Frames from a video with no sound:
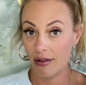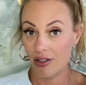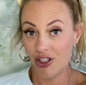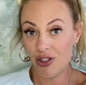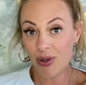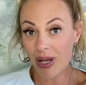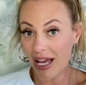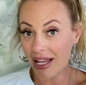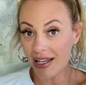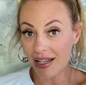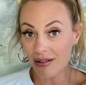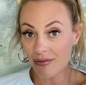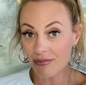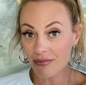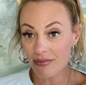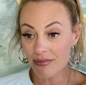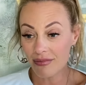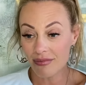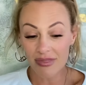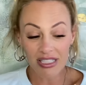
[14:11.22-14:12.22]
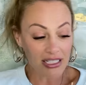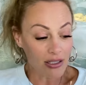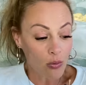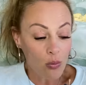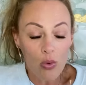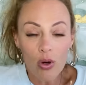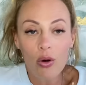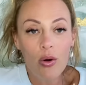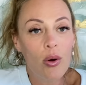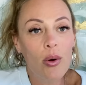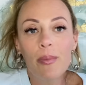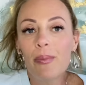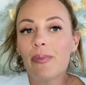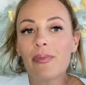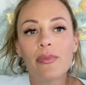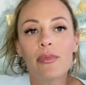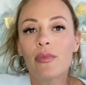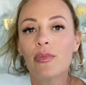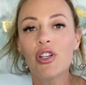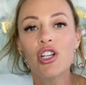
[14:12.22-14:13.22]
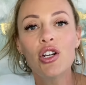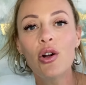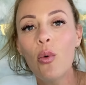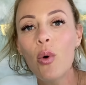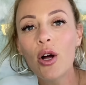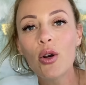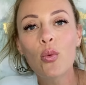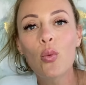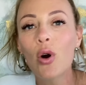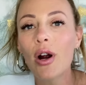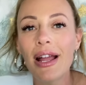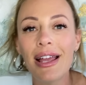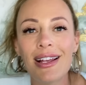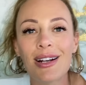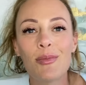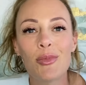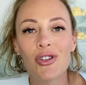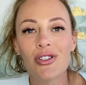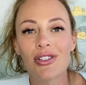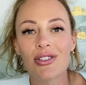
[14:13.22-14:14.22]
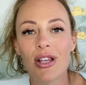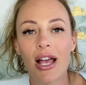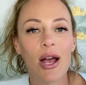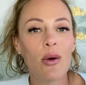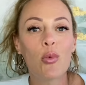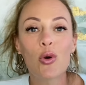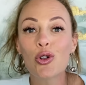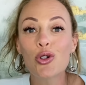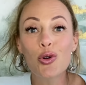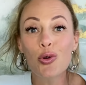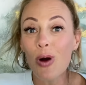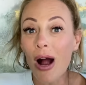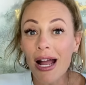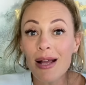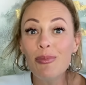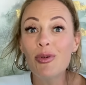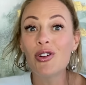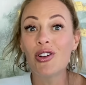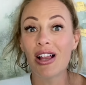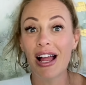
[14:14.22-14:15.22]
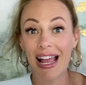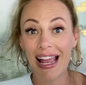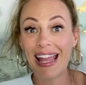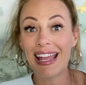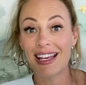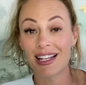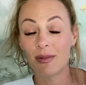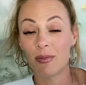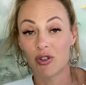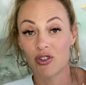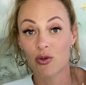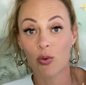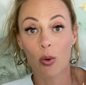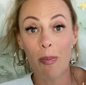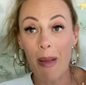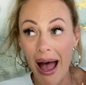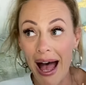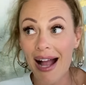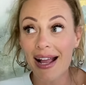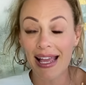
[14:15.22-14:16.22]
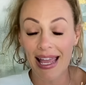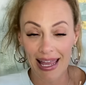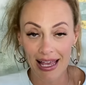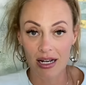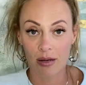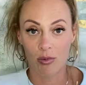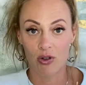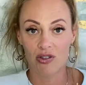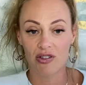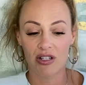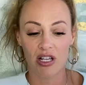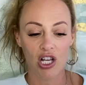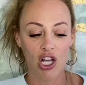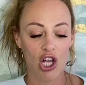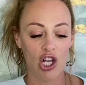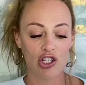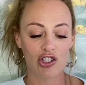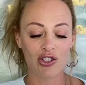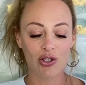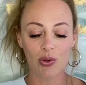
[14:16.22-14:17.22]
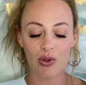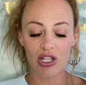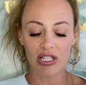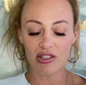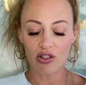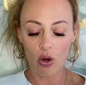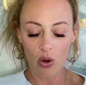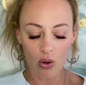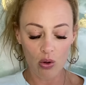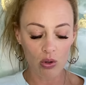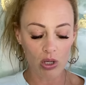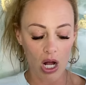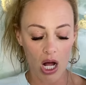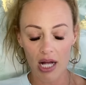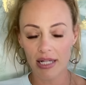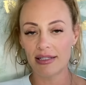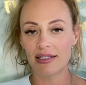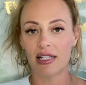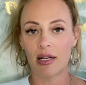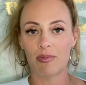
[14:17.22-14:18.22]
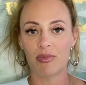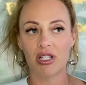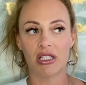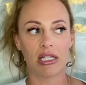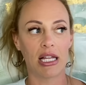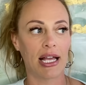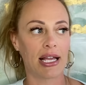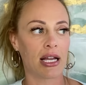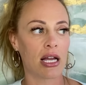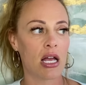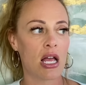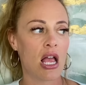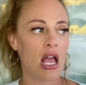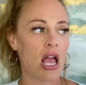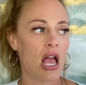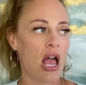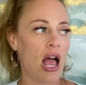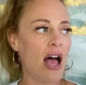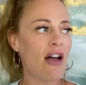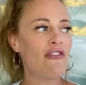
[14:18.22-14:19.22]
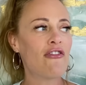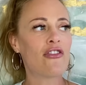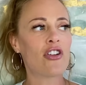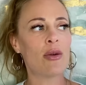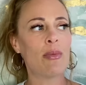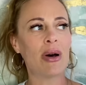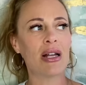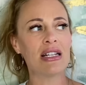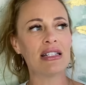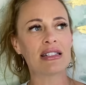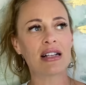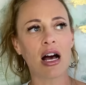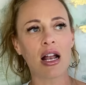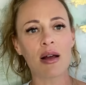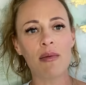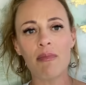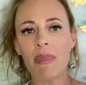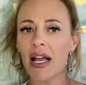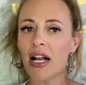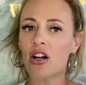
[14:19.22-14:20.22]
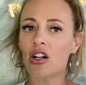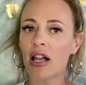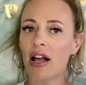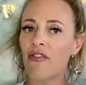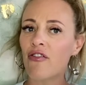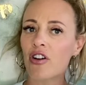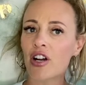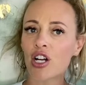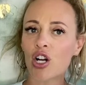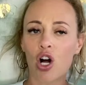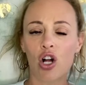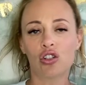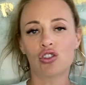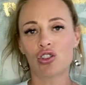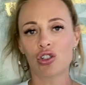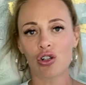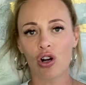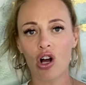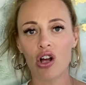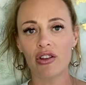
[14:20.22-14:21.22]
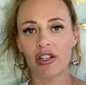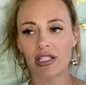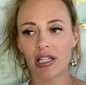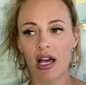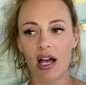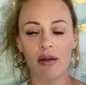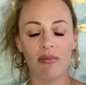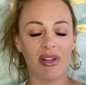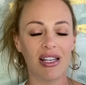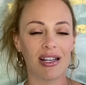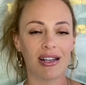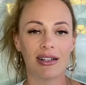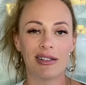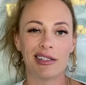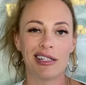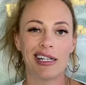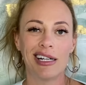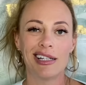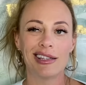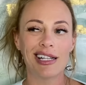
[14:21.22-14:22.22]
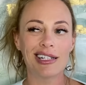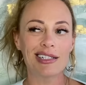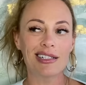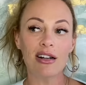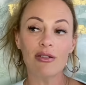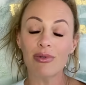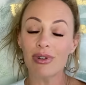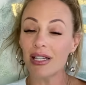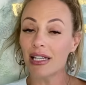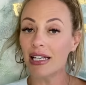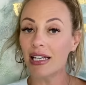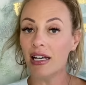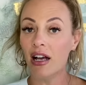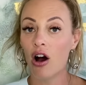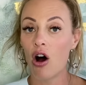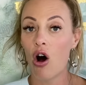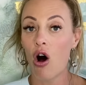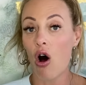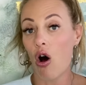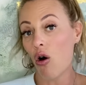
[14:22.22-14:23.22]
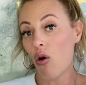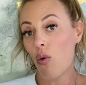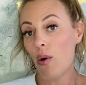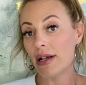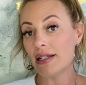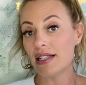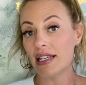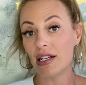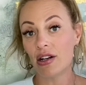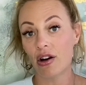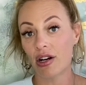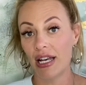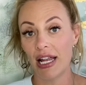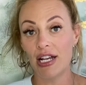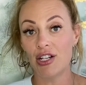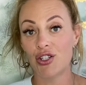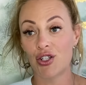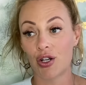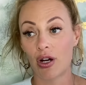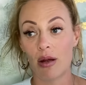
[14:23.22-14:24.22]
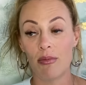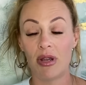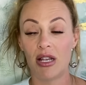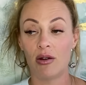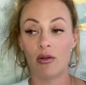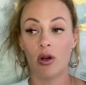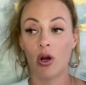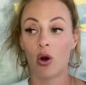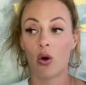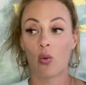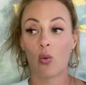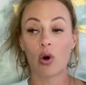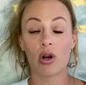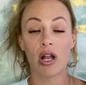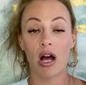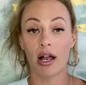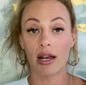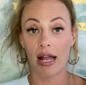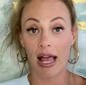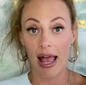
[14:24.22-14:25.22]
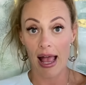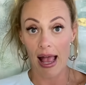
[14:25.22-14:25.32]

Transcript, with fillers: You get it. The, you know what? We're animals and we're tribal animals. We're pack animals. So this whole concept that like everybody's got to mingle every culture all the time, like, that's not really always in our nature. I mean, we're not